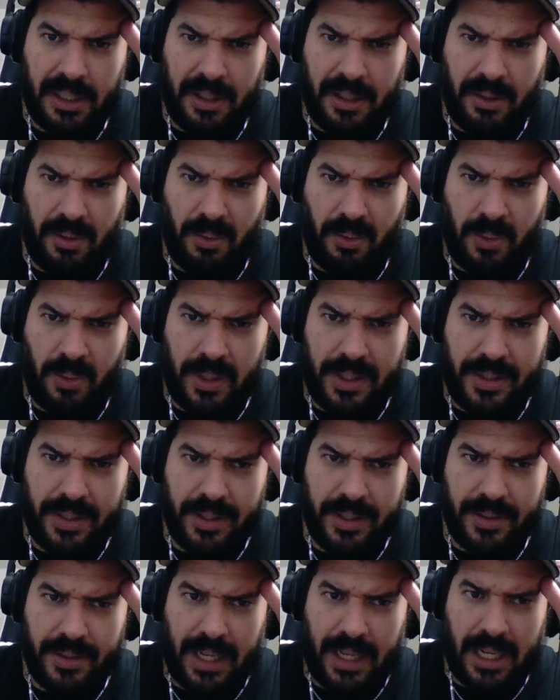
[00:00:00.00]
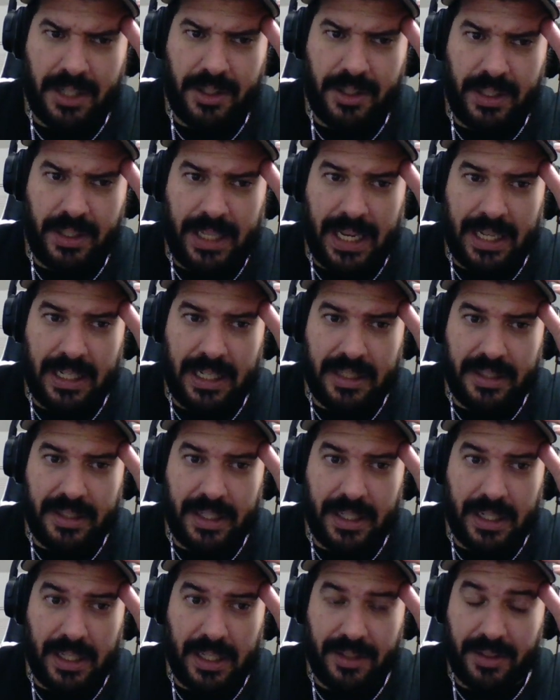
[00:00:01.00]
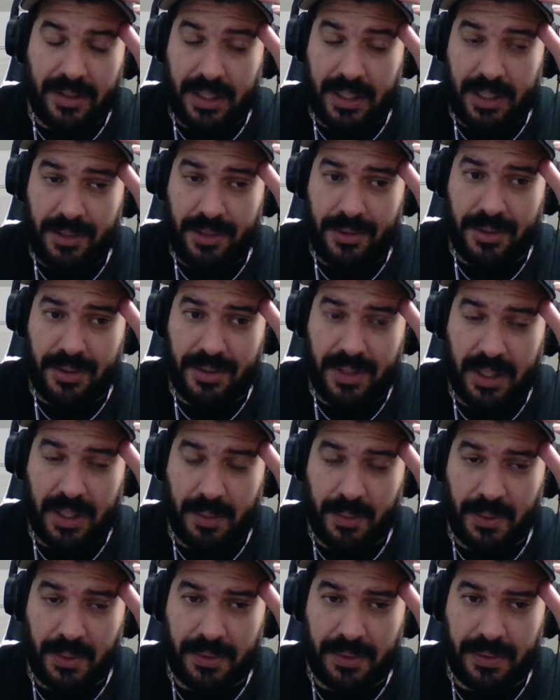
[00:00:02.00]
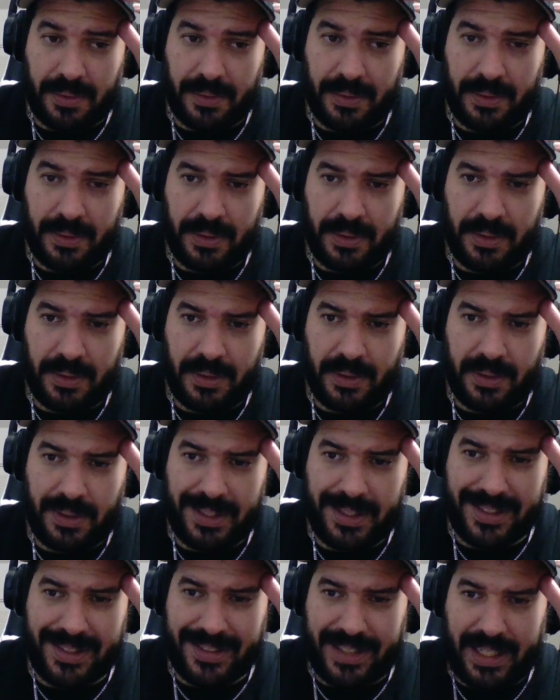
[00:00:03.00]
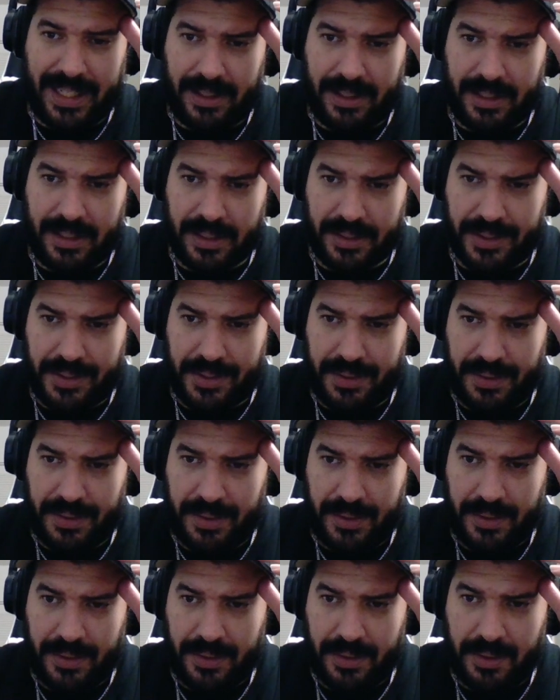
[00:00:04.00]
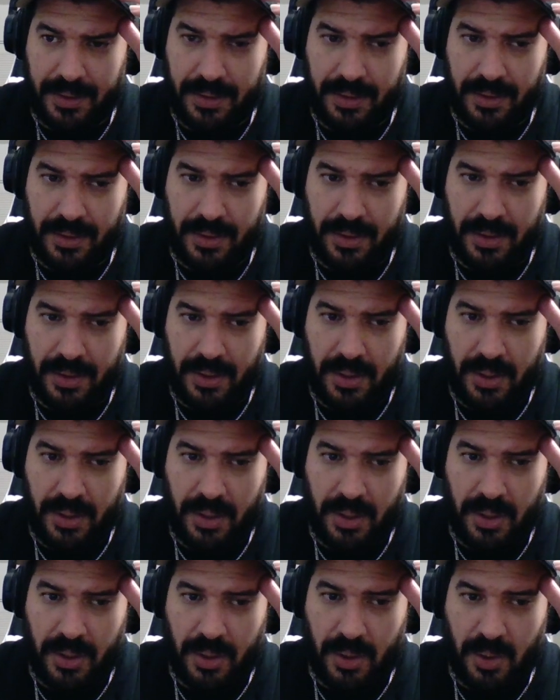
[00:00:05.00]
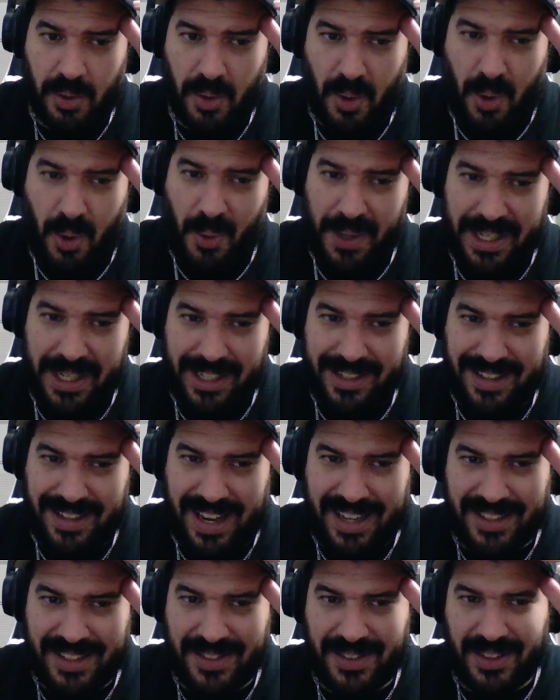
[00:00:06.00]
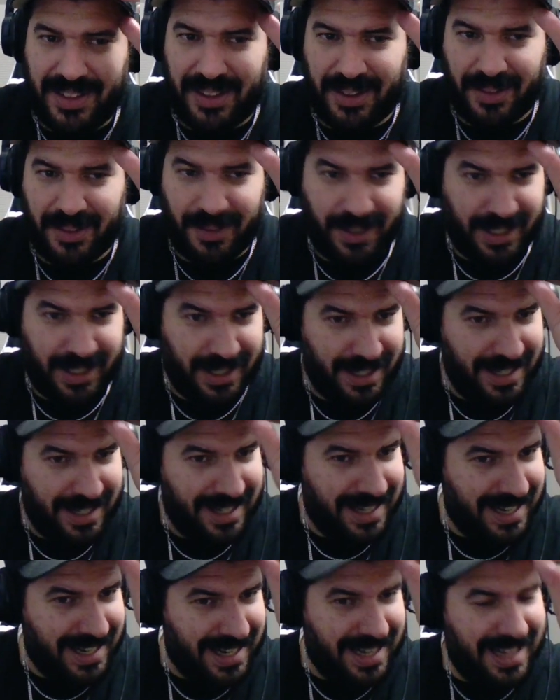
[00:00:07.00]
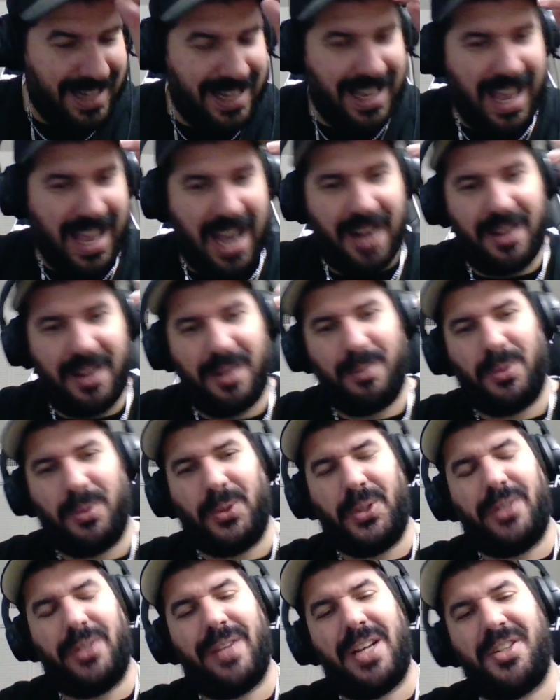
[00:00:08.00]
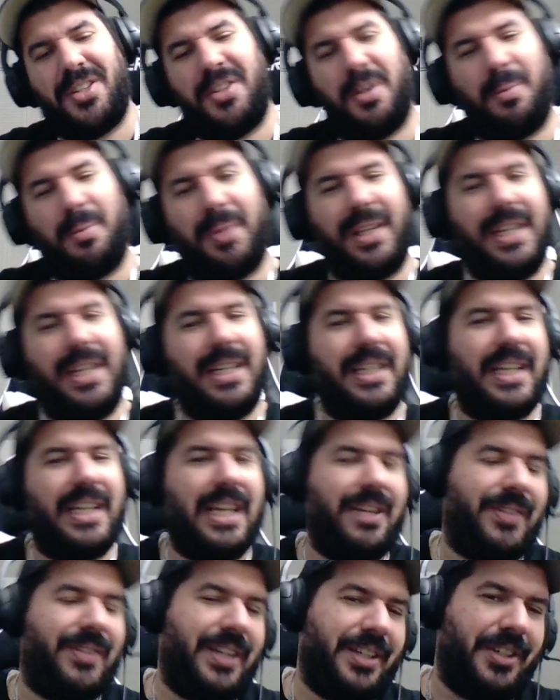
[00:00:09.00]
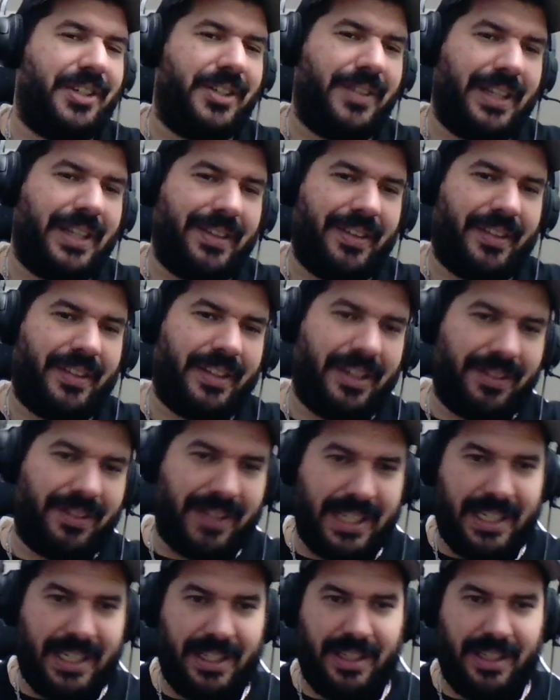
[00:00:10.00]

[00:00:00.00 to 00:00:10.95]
which is actually annotated as an interesting move, is, get this, queen takes c3. Out of the blue. You imagine you're playing a game, right? You're doing everything right.